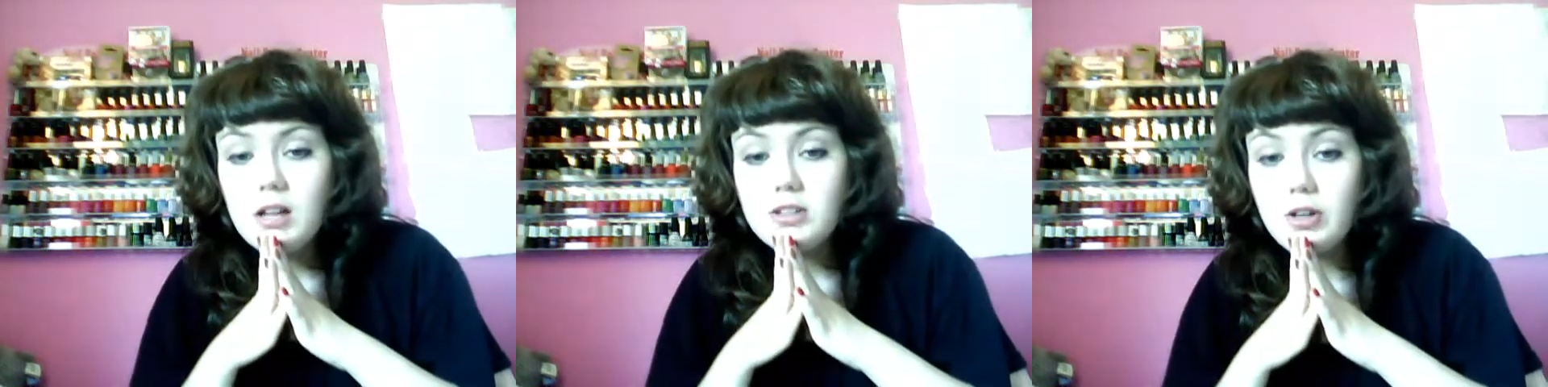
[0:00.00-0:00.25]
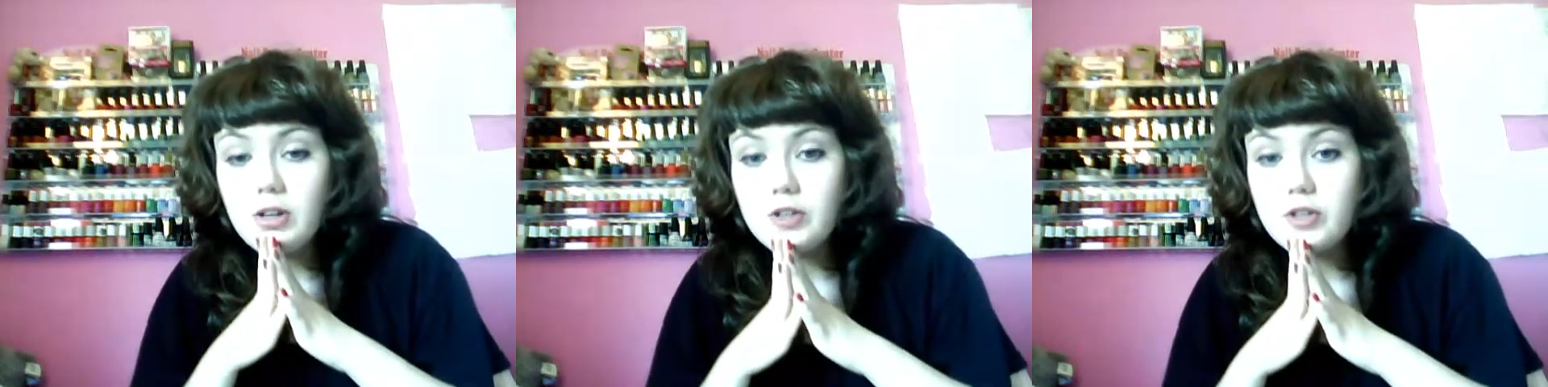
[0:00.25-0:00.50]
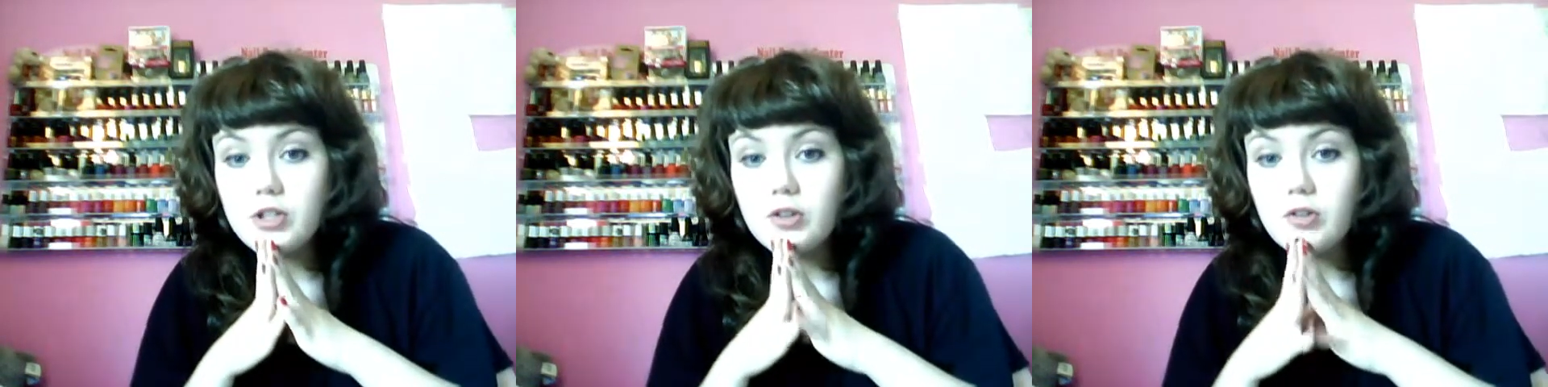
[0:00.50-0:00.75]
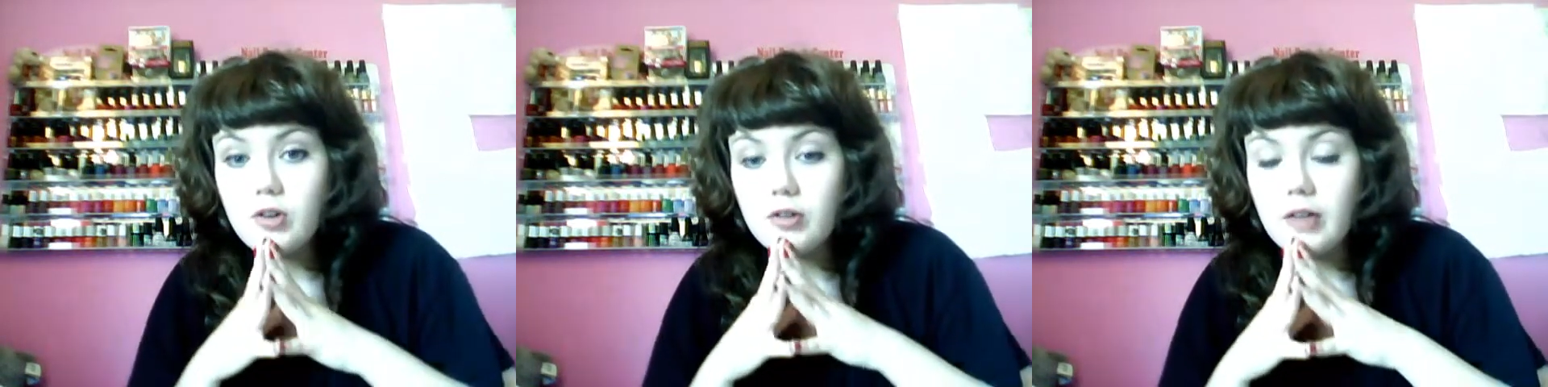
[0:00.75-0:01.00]
So if you just
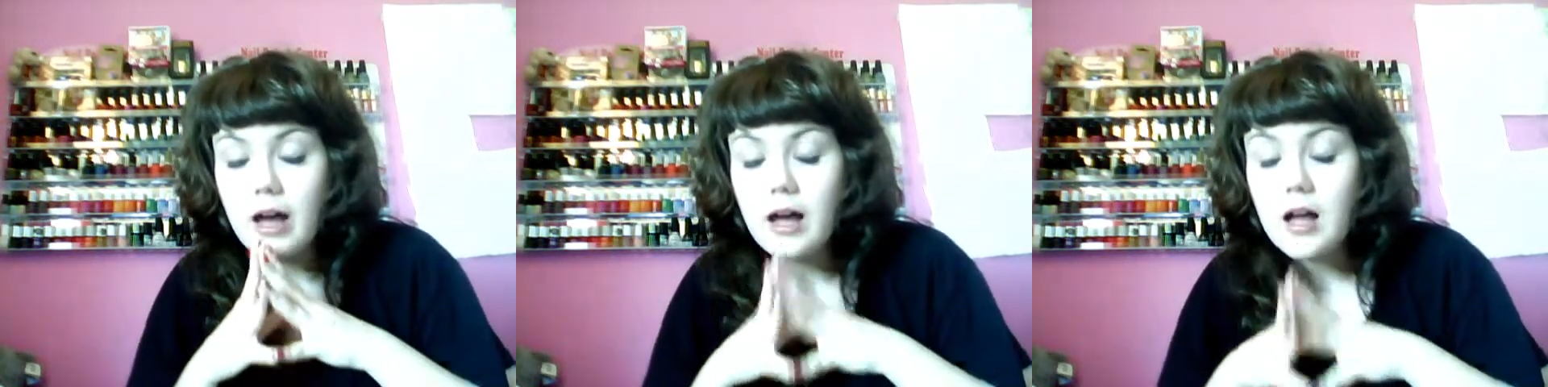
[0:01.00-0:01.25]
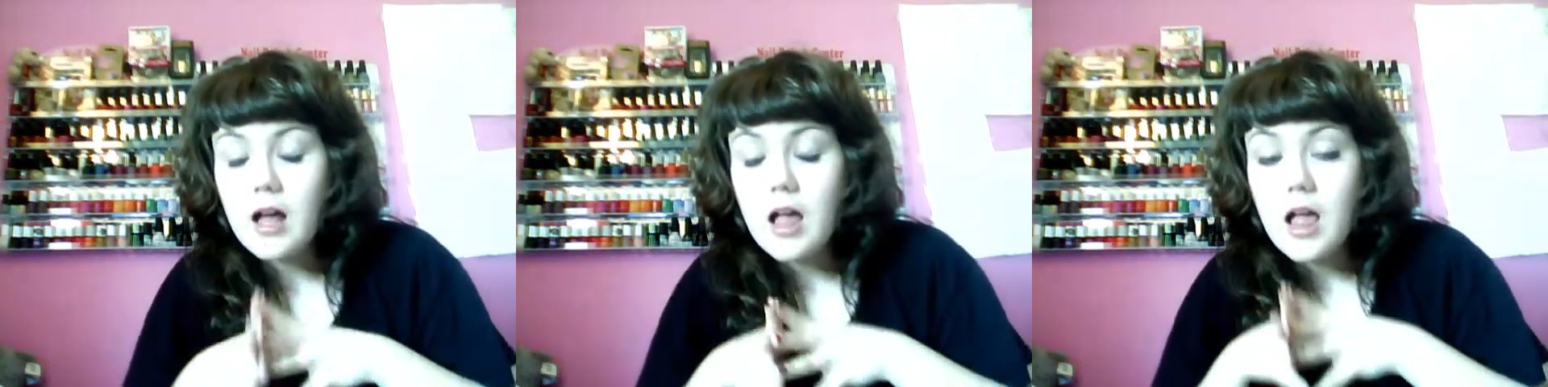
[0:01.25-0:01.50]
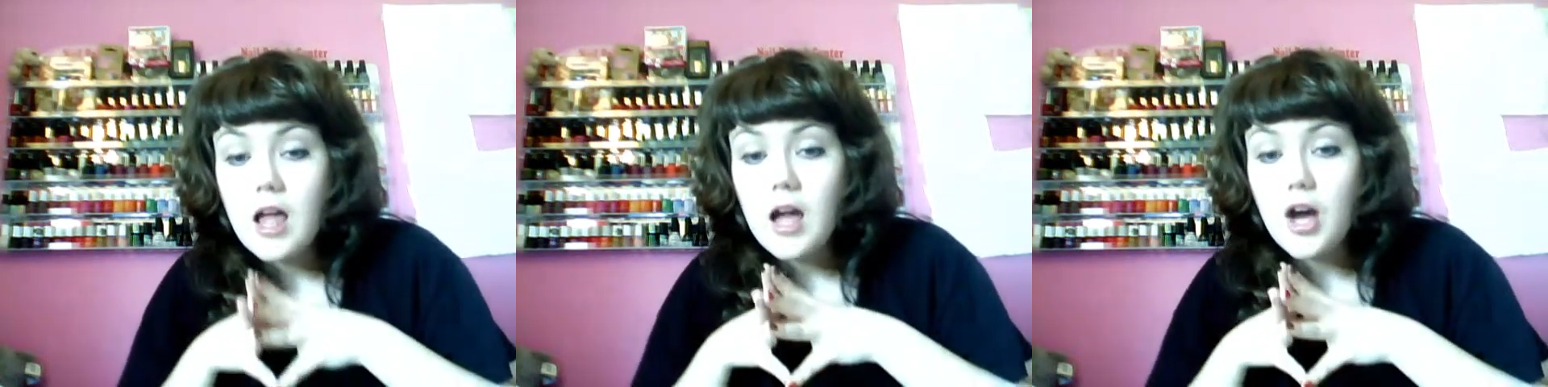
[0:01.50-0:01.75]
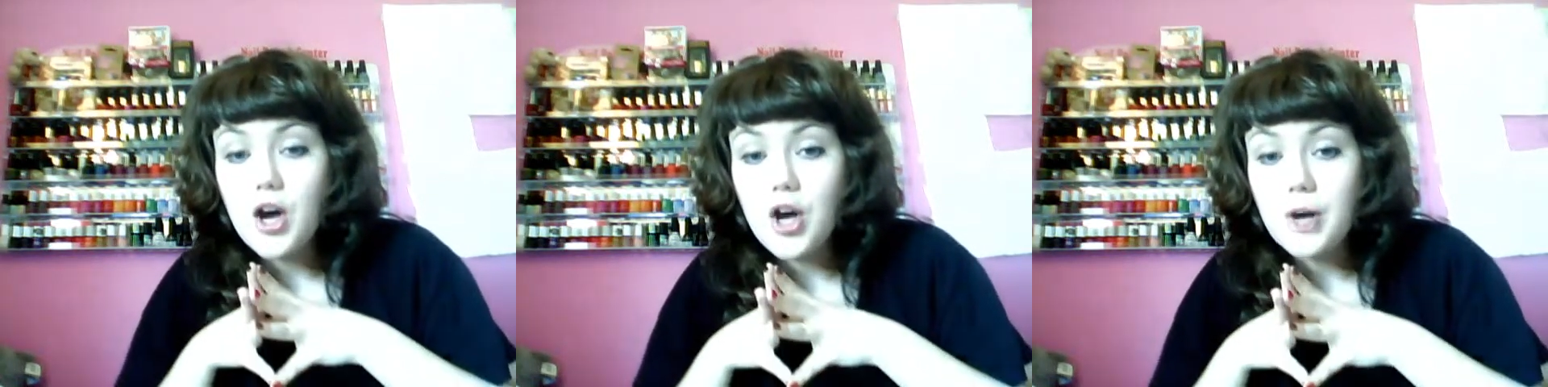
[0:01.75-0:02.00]
Google that.
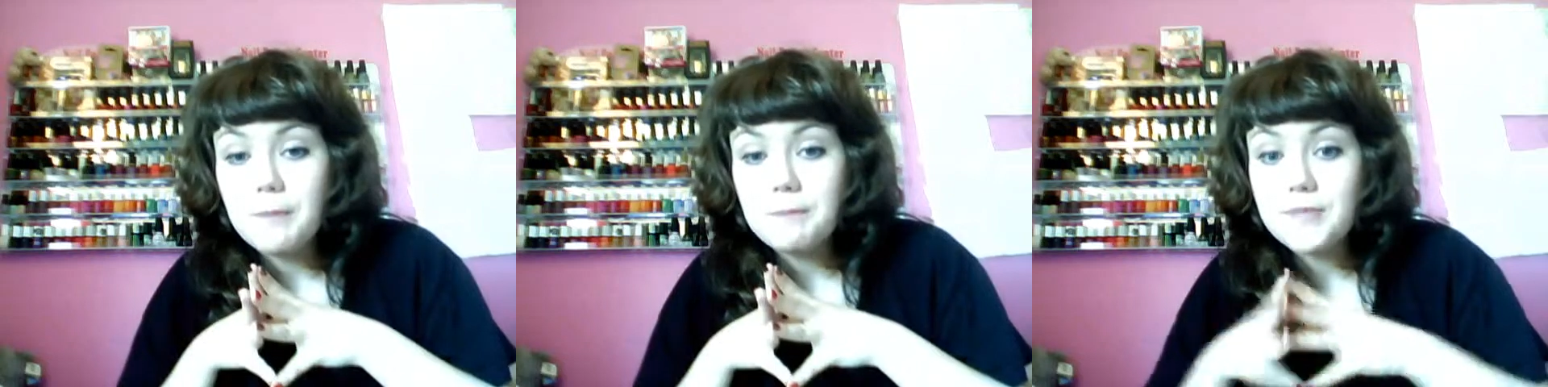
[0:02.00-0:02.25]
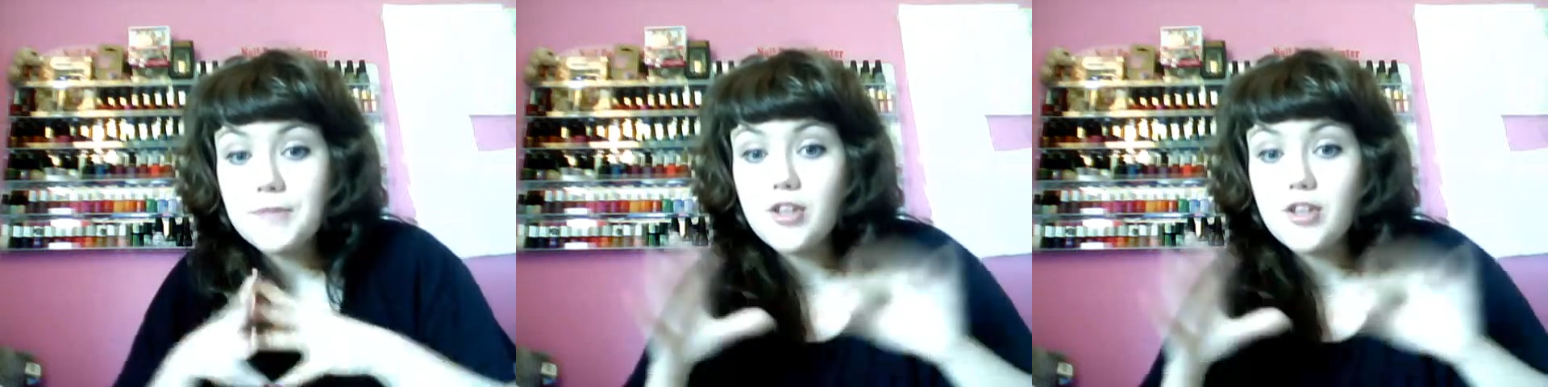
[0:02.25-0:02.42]
Um,